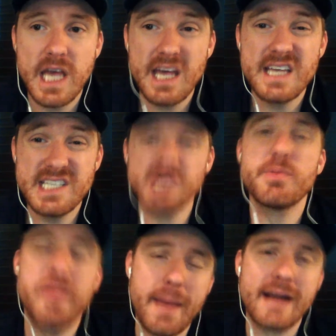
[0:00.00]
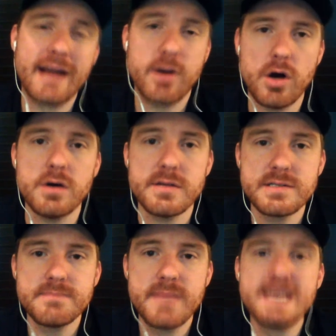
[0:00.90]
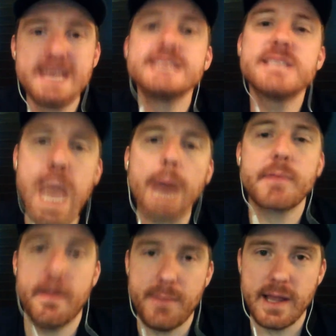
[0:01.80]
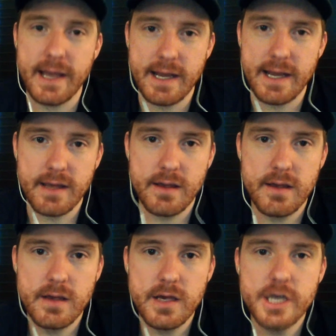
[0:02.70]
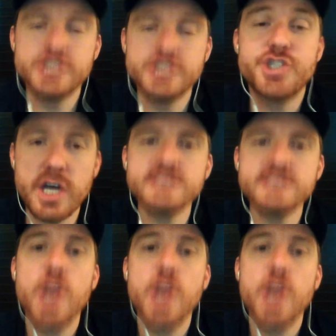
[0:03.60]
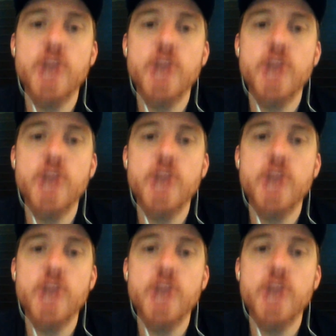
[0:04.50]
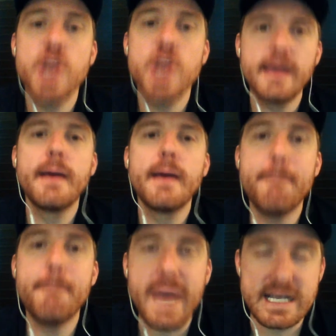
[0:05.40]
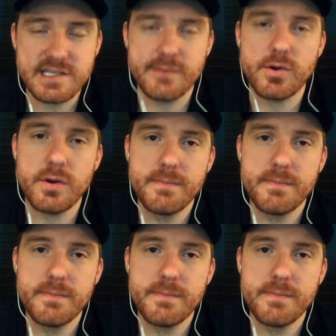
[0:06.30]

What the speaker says: Deal with the bad calls. Stop complaining. Just go play basketball.